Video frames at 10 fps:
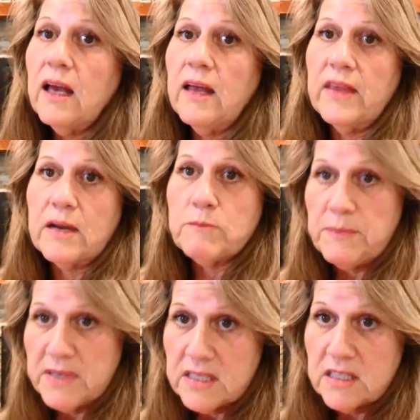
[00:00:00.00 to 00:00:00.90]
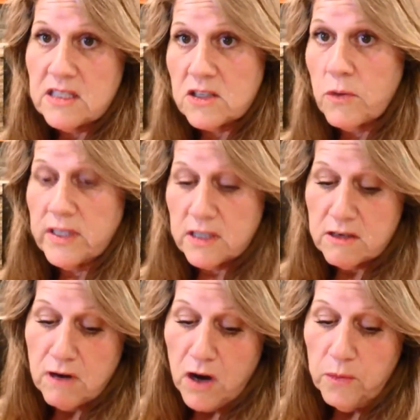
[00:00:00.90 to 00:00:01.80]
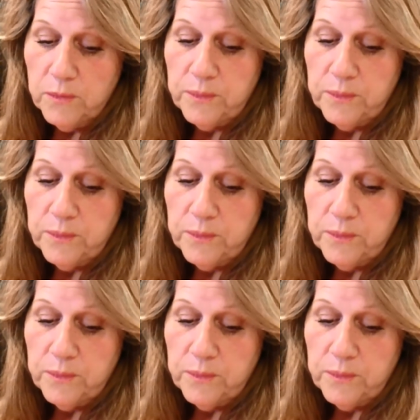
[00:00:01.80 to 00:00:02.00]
and that my business is going to grow.